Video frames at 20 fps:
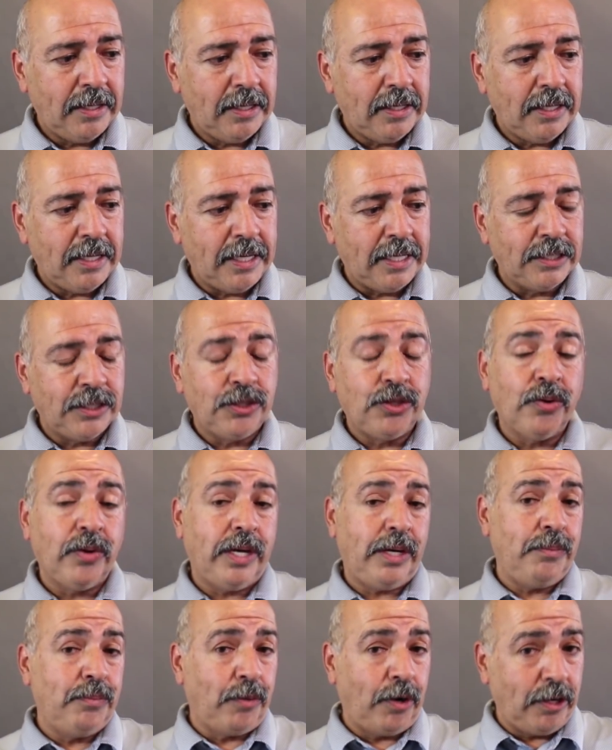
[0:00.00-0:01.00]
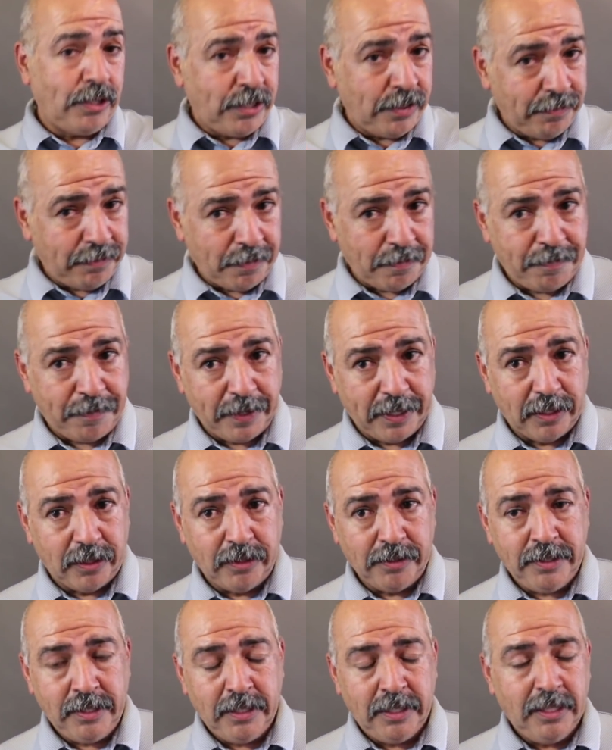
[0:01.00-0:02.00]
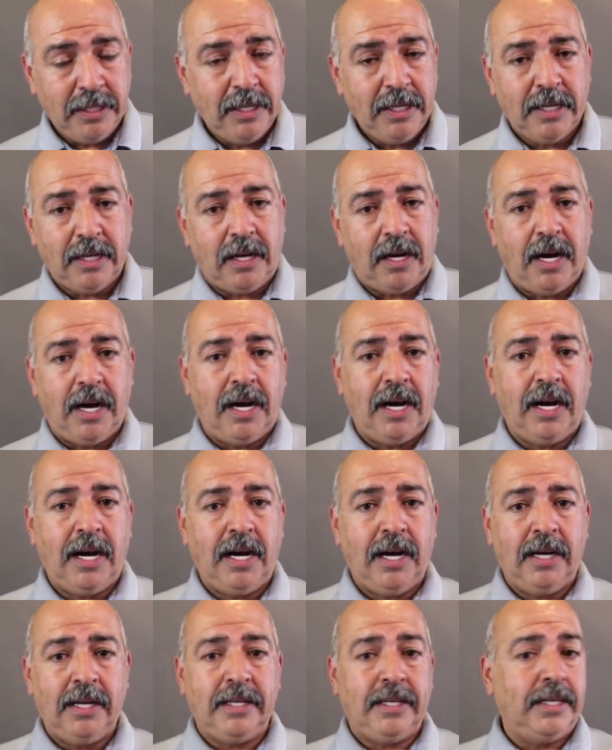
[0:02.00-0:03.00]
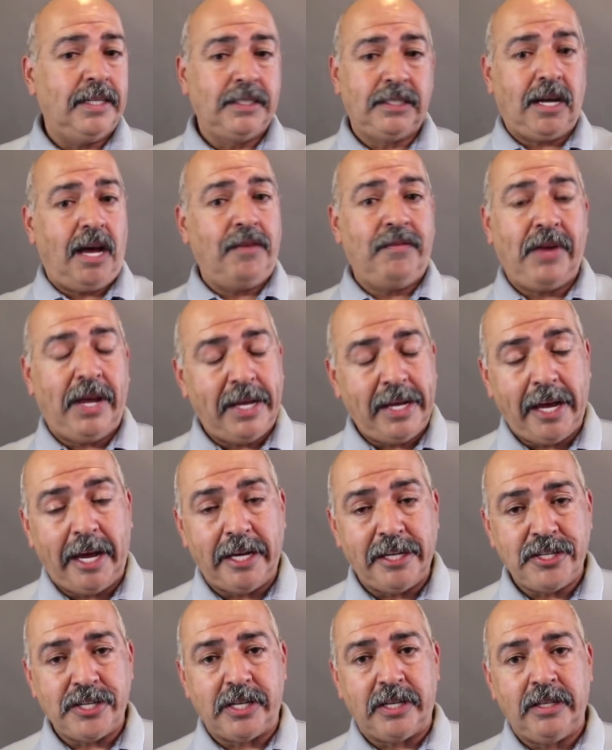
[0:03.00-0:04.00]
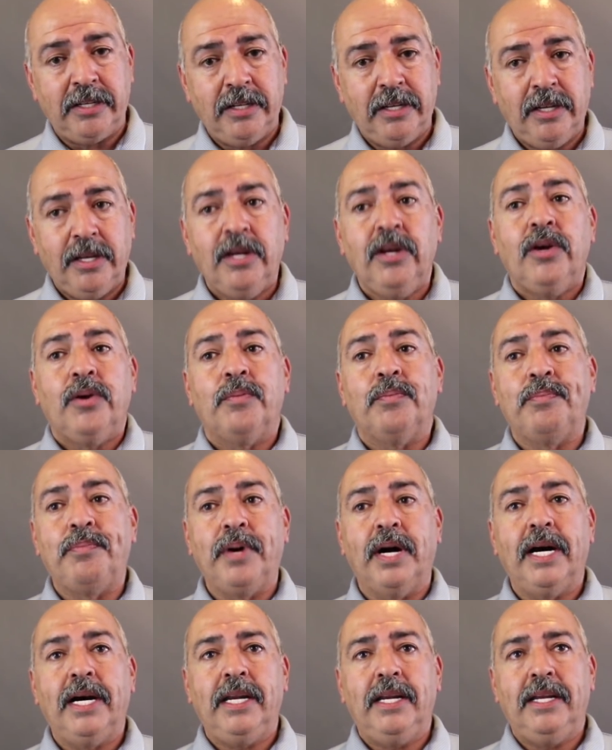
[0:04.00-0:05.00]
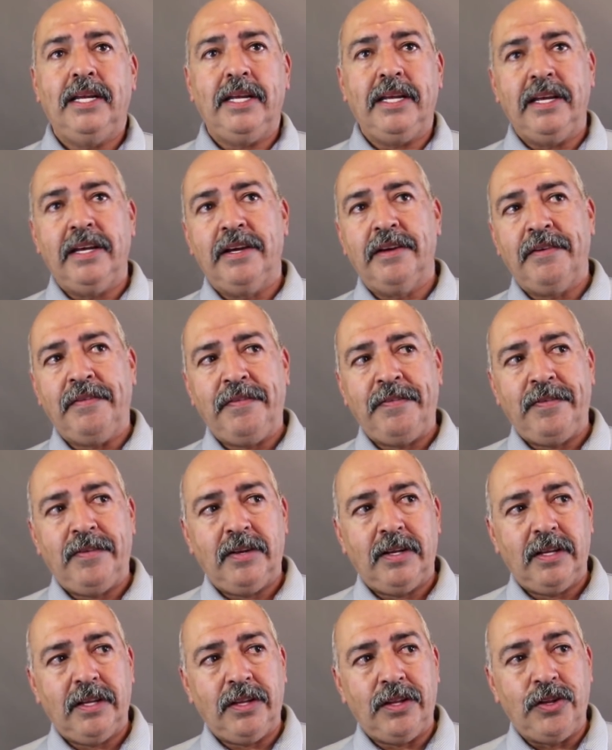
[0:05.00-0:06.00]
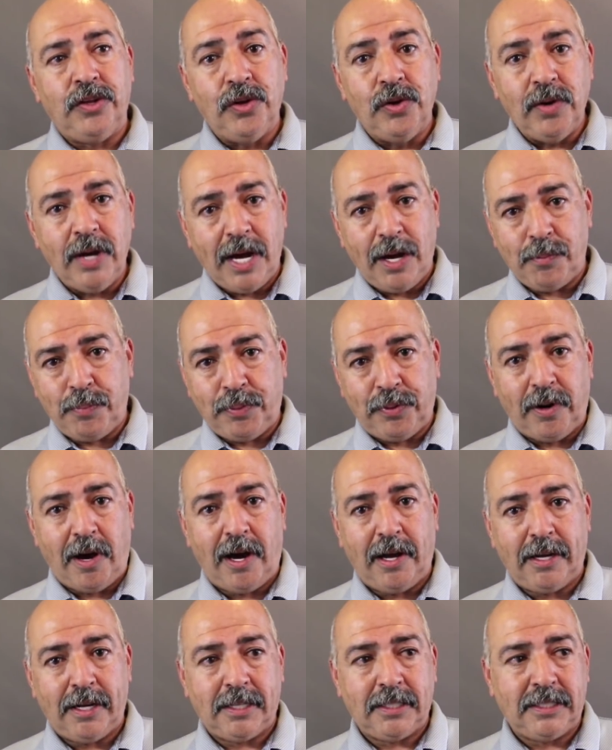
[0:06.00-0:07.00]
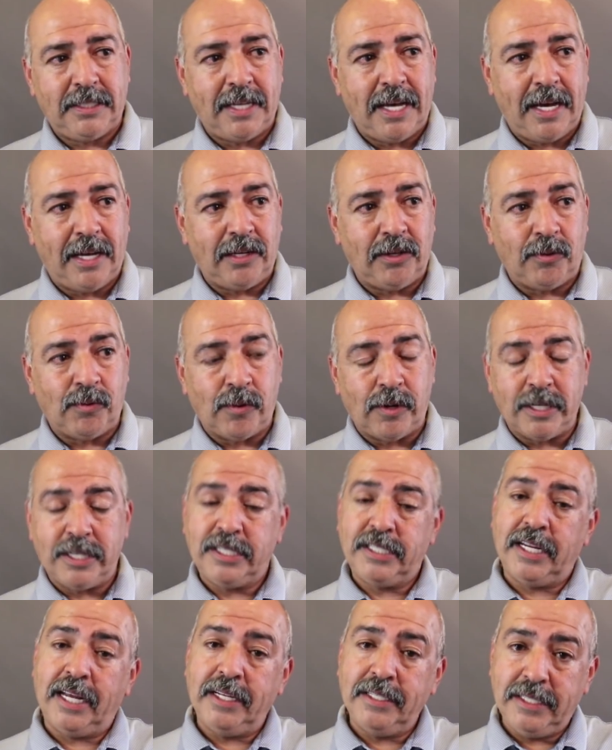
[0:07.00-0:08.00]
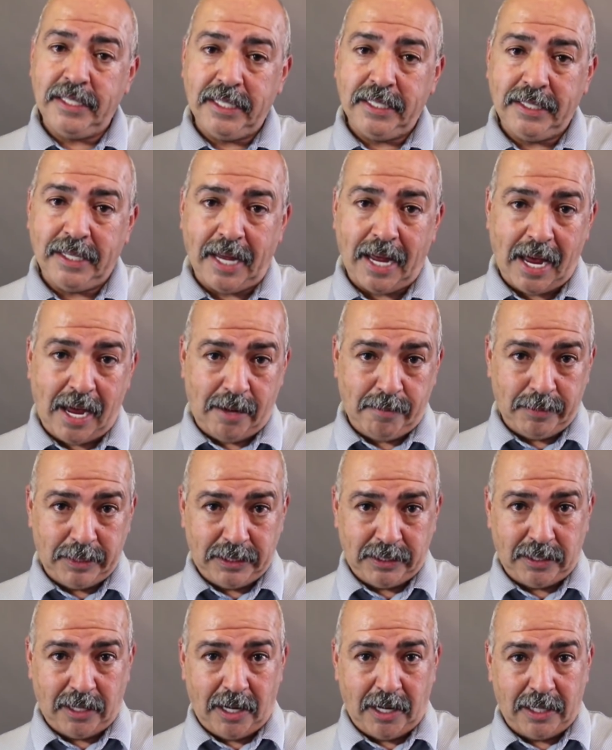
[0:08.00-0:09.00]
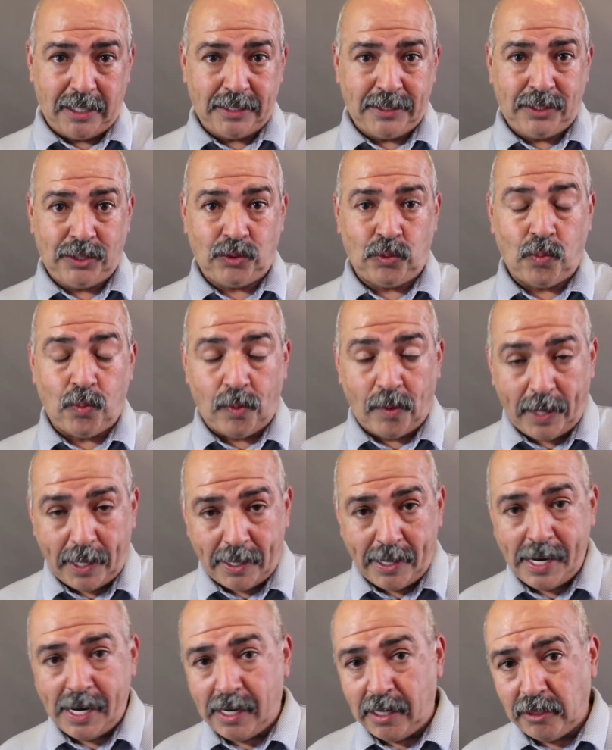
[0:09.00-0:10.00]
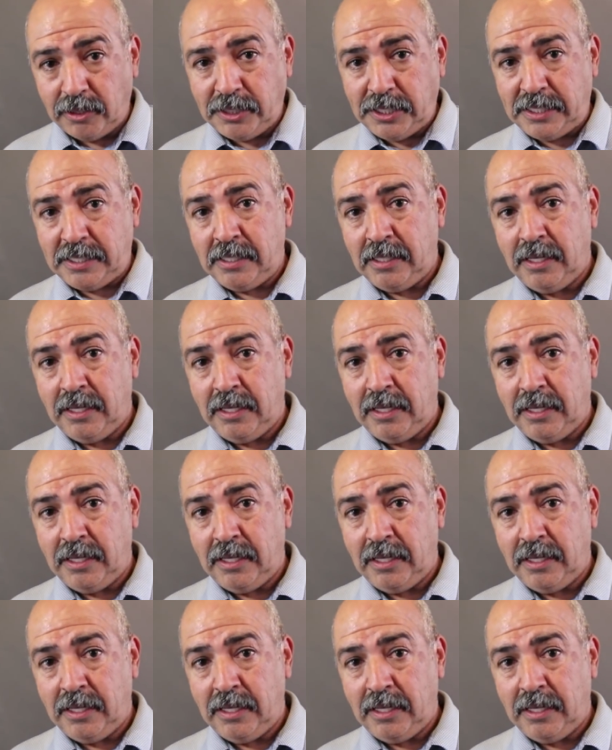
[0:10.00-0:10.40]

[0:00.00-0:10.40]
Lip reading: is doing merchant fulfilled is on vacation. But if you have products that were sent into Amazon's warehouse,